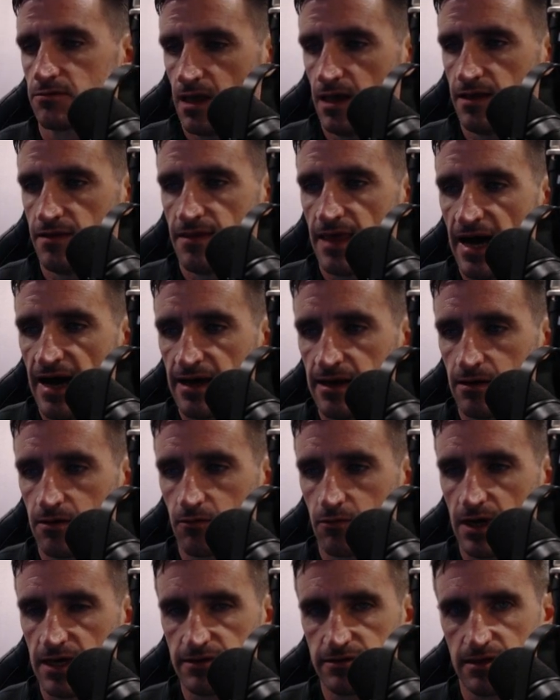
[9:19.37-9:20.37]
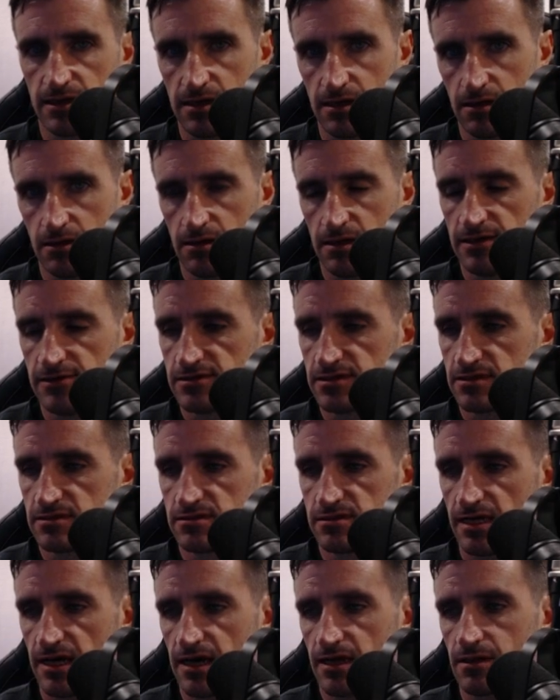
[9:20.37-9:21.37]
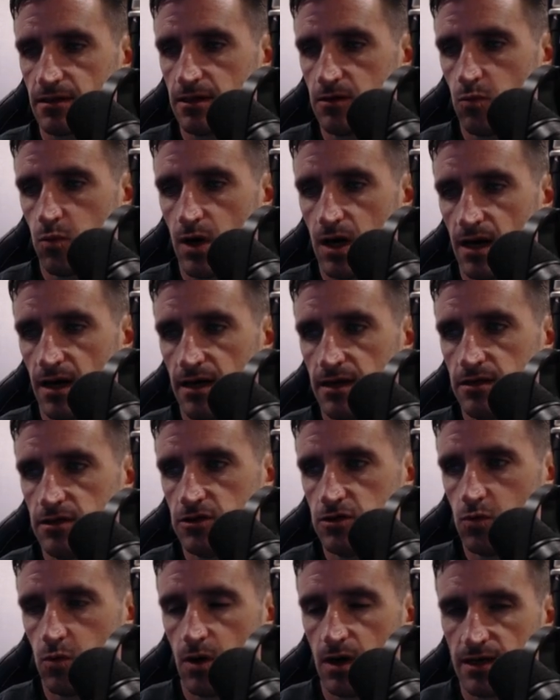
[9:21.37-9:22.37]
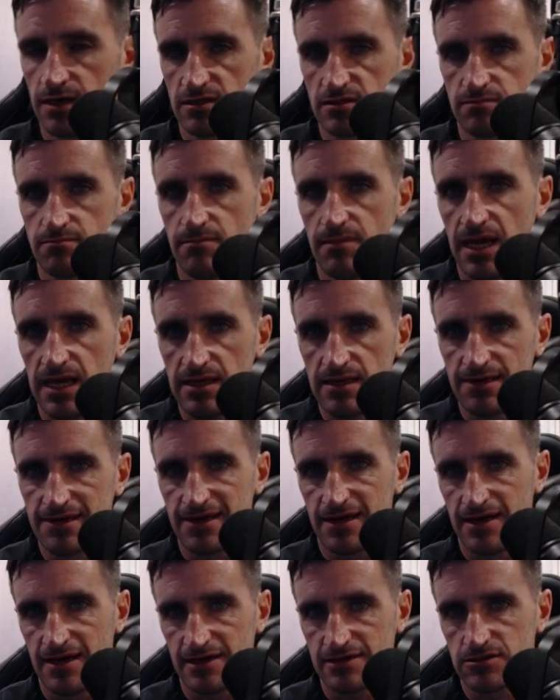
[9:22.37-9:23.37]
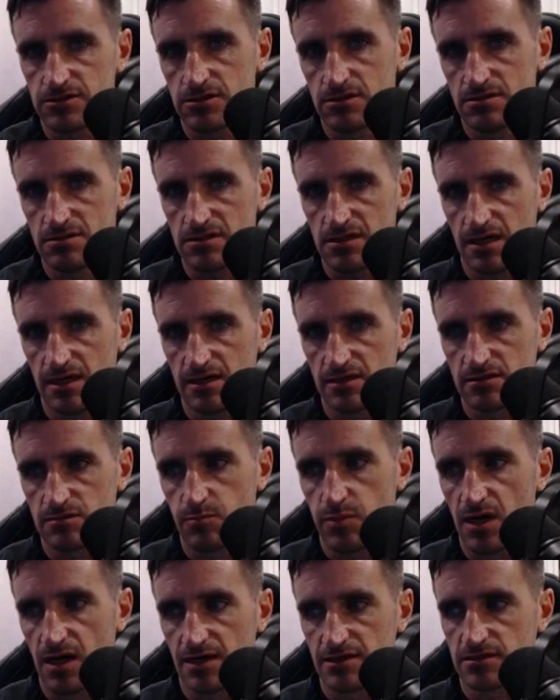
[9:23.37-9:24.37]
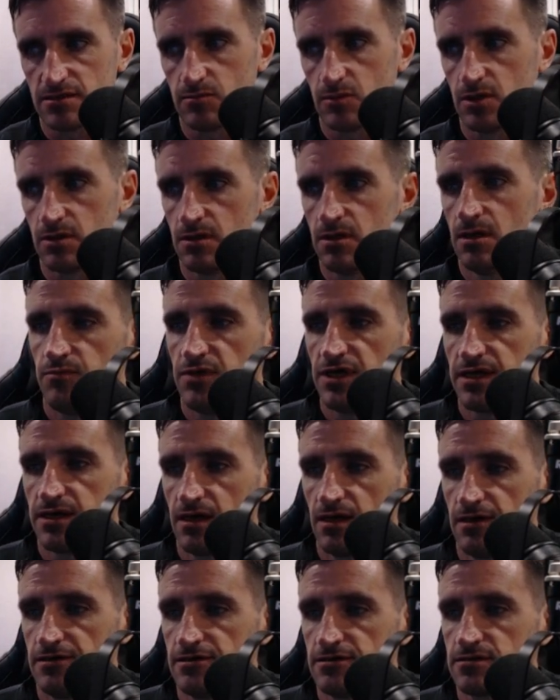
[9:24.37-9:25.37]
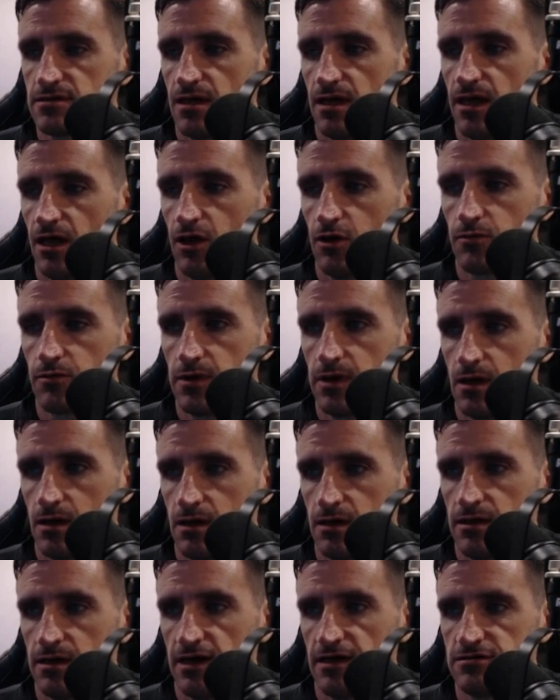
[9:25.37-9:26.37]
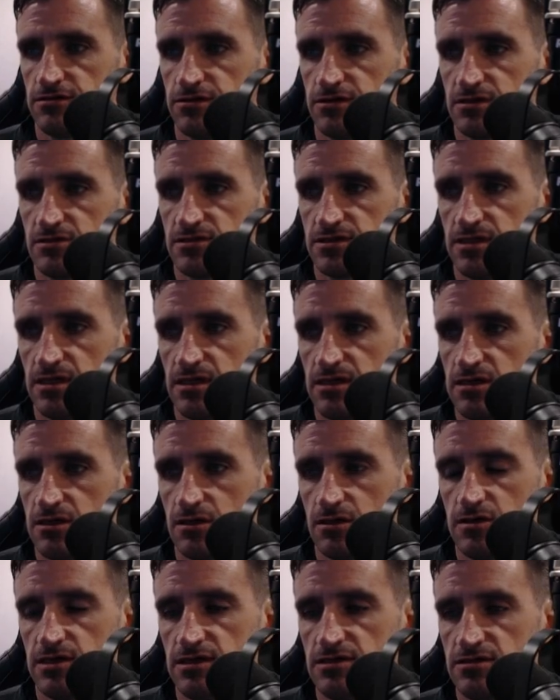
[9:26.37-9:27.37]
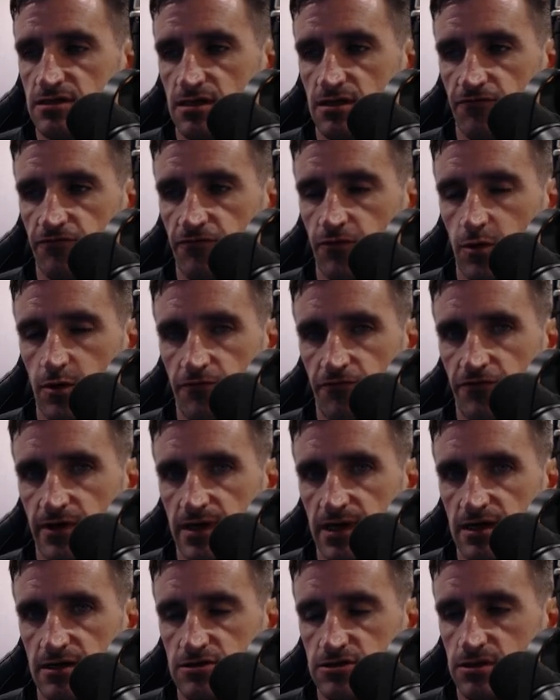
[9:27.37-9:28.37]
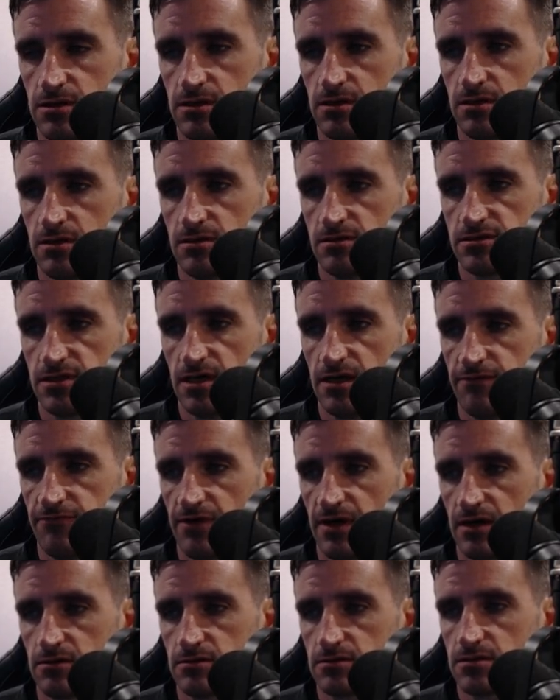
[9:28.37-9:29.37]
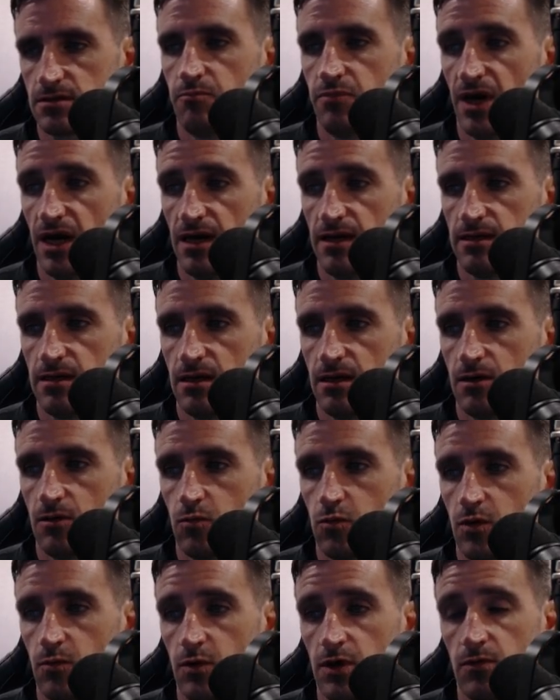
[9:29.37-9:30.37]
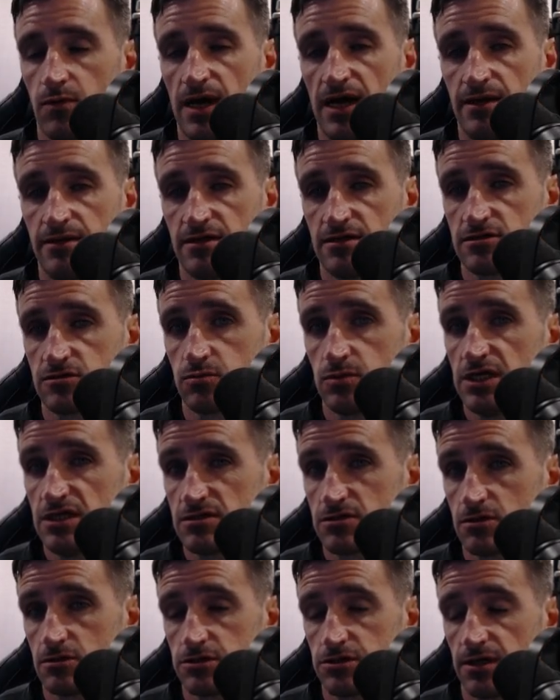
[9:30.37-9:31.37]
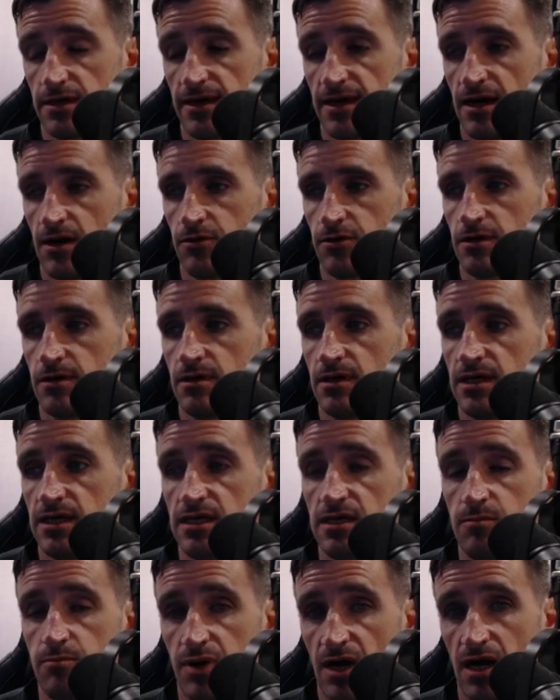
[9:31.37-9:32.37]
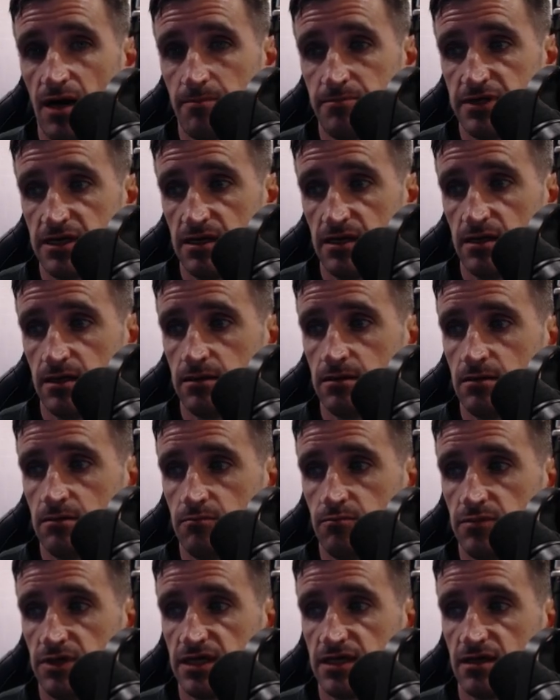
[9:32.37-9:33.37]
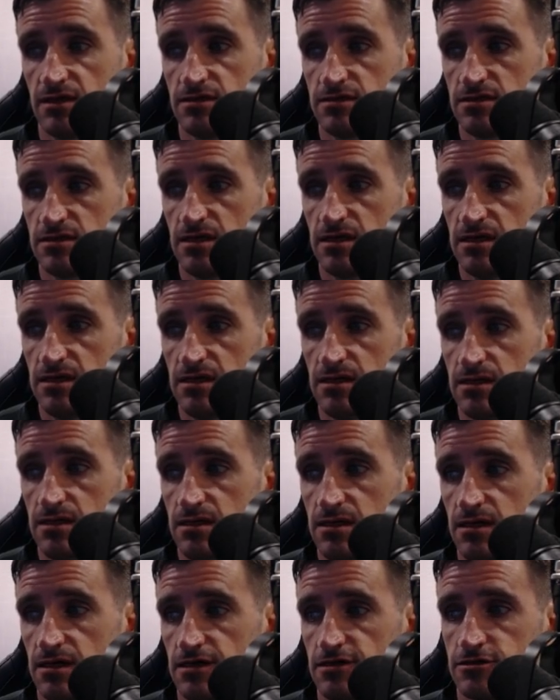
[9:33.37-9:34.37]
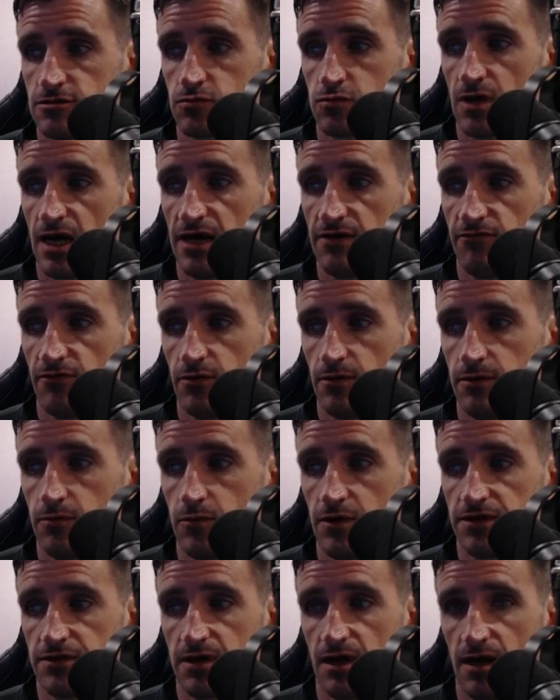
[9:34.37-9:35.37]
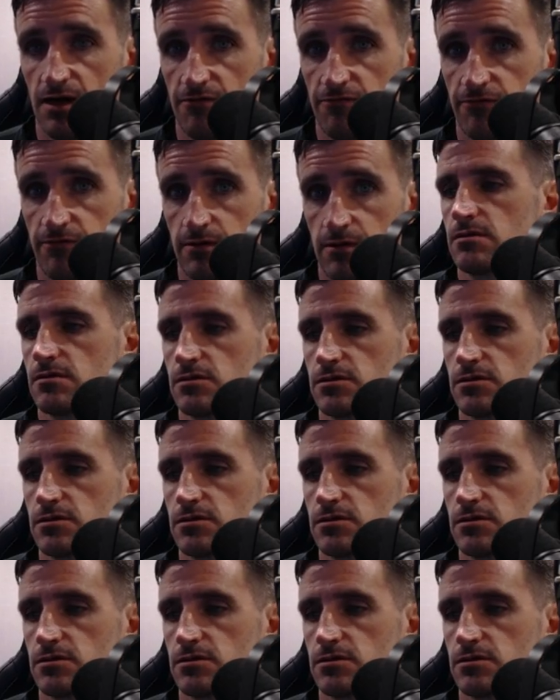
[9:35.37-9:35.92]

And that right there is exactly why you want as many connections as possible. Because Elrion, as you can see here, he's in the fortification safe house. But when we ran this research encounter, he popped in because he is rivaled with Guff.